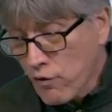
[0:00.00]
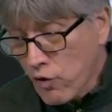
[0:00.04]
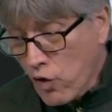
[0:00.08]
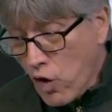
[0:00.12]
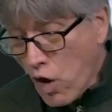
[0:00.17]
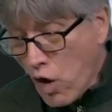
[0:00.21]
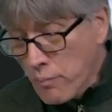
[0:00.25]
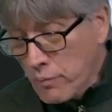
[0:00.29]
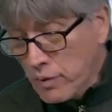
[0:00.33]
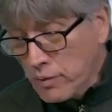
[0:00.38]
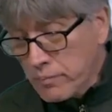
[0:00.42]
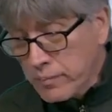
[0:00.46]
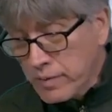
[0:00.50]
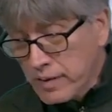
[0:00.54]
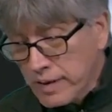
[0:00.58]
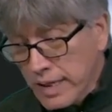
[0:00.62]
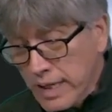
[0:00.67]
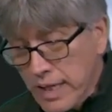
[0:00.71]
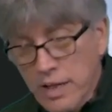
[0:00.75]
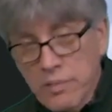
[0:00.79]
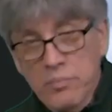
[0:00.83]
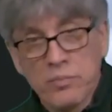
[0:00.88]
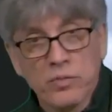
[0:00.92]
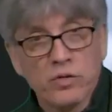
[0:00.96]
common
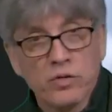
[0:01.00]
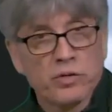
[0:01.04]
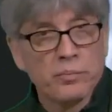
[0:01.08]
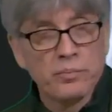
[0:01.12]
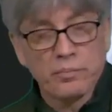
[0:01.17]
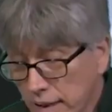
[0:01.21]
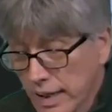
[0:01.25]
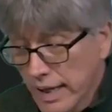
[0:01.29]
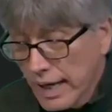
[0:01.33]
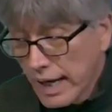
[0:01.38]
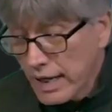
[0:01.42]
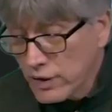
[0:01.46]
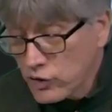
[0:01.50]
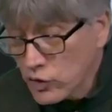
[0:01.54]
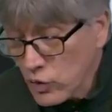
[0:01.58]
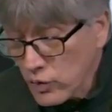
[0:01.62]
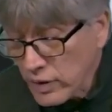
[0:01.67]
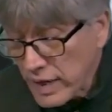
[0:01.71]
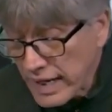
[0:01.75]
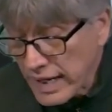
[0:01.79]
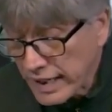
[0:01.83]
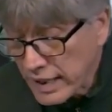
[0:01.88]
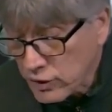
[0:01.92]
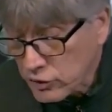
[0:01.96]
themes. And you
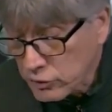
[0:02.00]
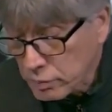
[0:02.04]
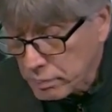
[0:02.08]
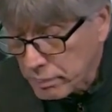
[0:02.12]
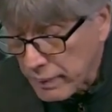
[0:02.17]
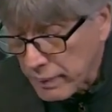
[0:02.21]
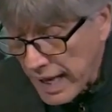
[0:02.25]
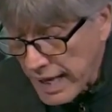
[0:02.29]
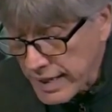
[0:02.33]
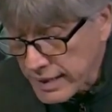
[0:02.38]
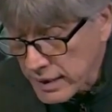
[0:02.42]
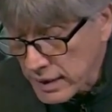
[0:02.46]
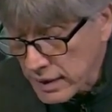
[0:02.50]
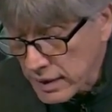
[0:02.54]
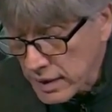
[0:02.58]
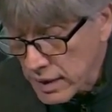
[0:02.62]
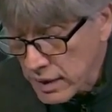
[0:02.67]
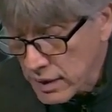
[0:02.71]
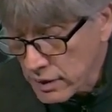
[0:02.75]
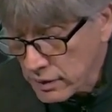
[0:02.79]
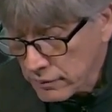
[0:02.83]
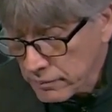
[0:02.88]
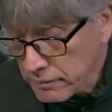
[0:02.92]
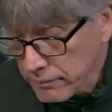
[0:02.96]
can expand in
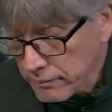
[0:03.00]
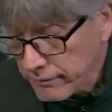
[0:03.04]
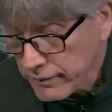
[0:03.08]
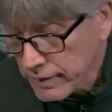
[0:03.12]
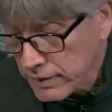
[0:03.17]
here.